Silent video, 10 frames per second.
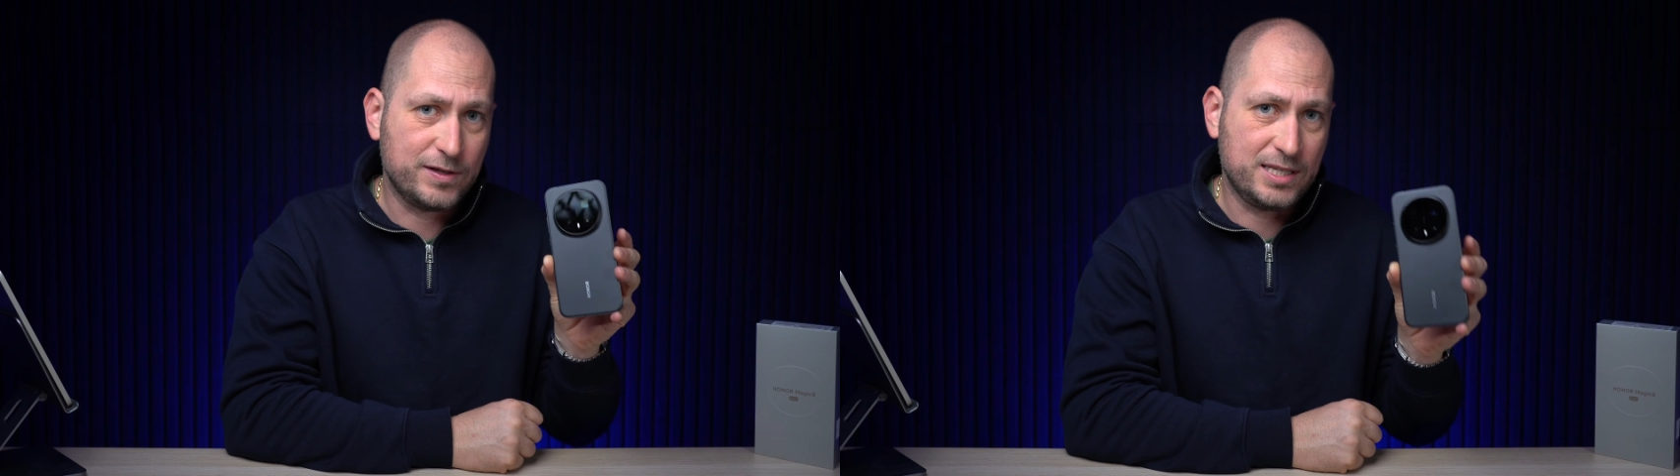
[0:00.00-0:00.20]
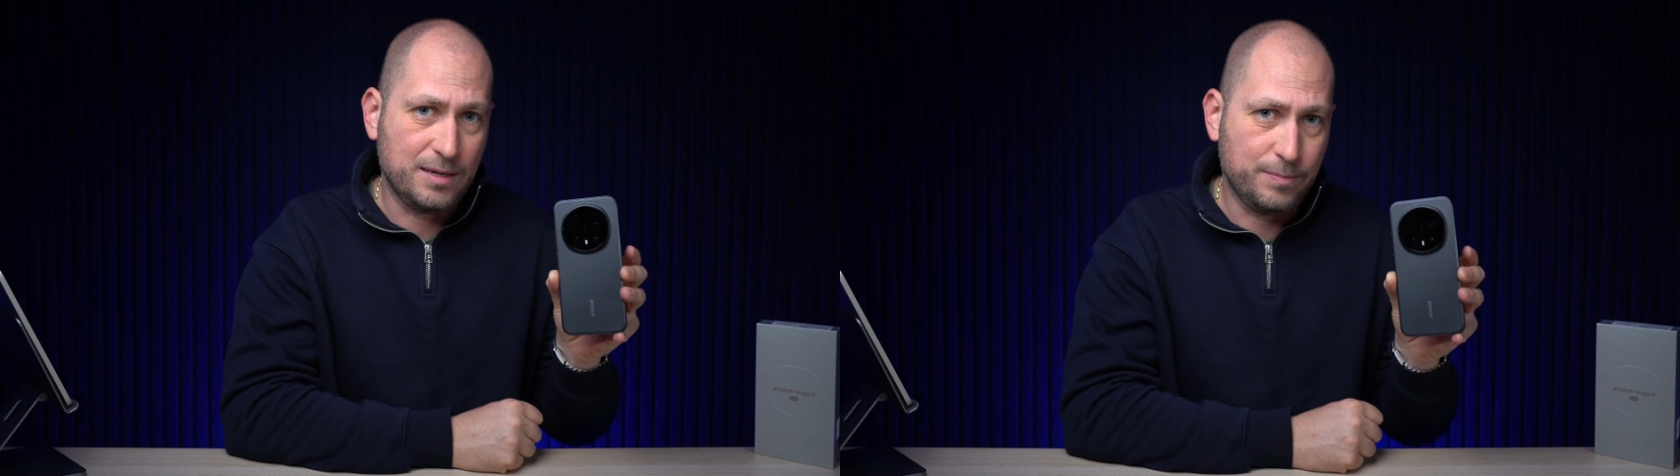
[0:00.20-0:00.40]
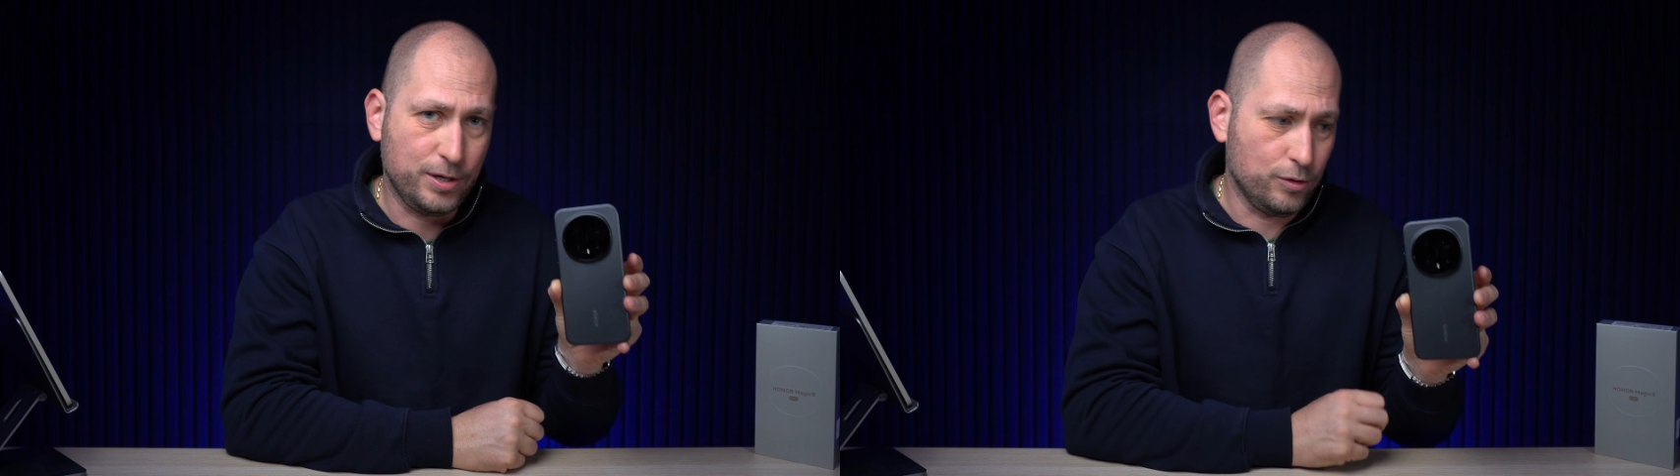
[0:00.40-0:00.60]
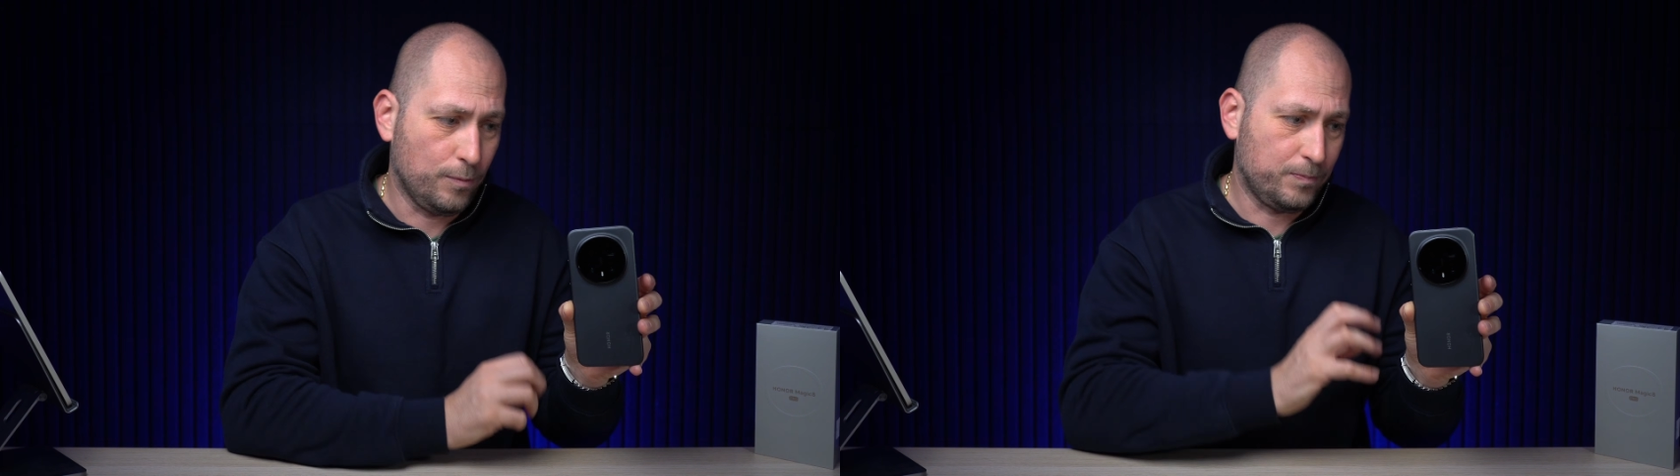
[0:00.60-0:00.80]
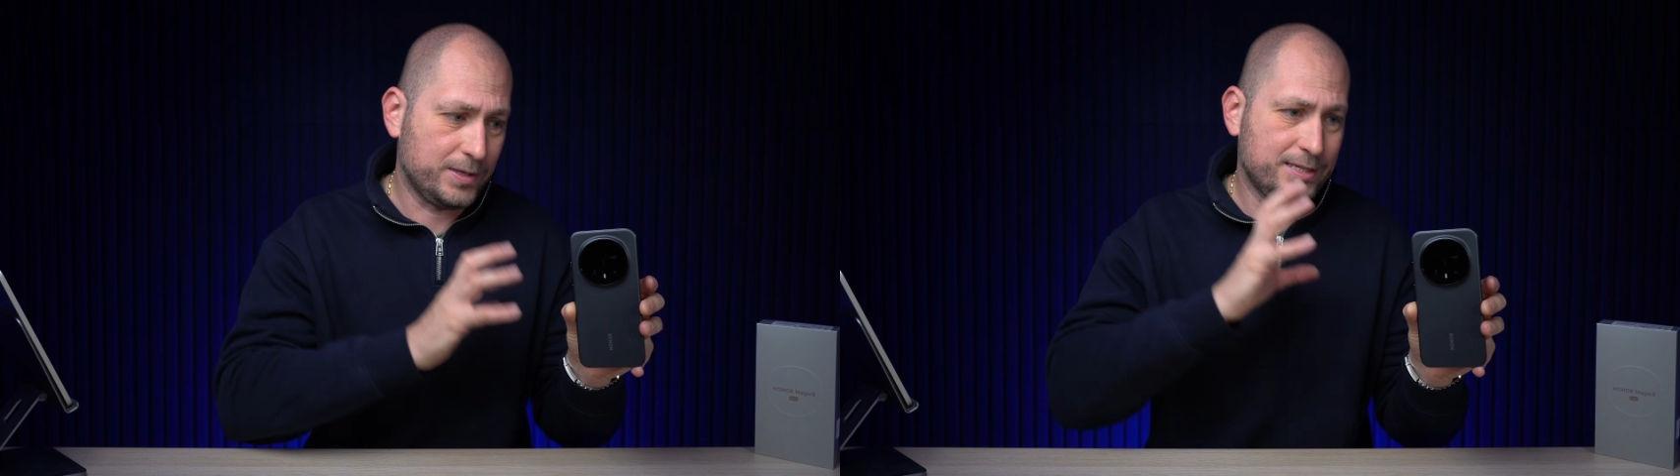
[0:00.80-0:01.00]
CPU.
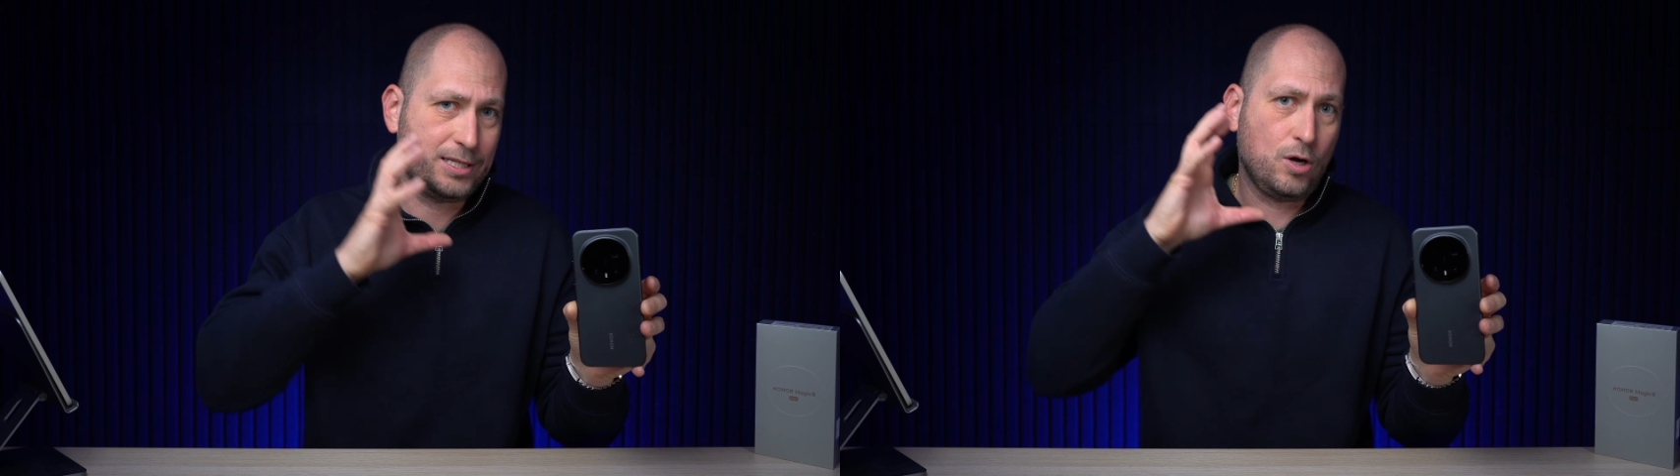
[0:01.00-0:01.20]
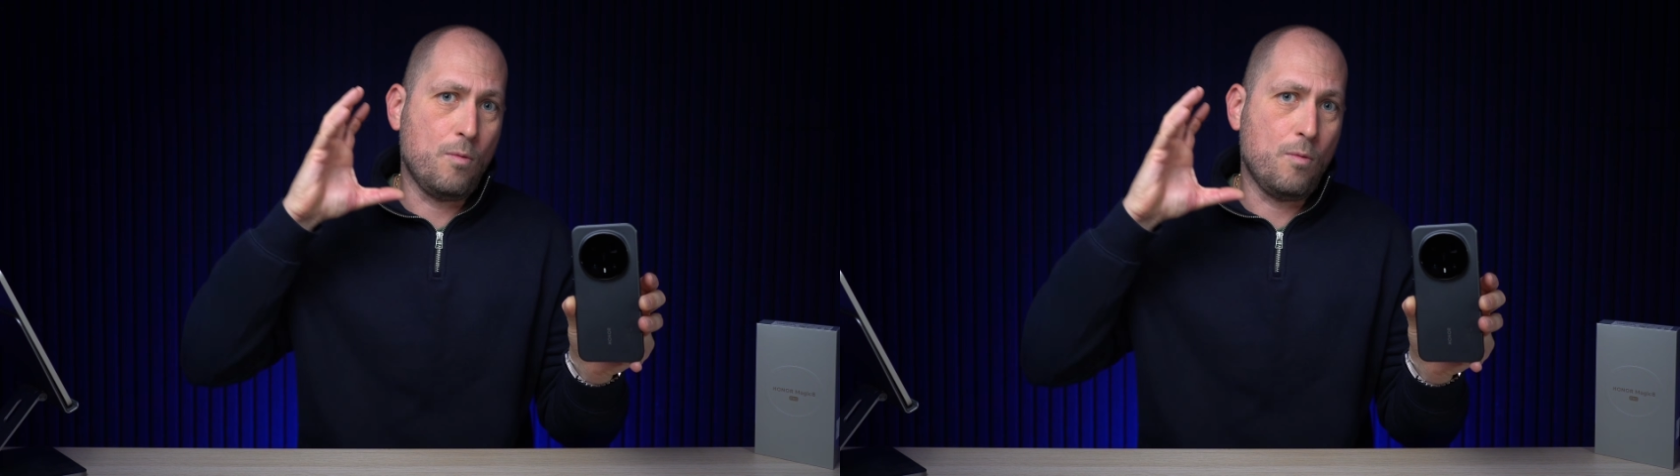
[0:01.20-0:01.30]
So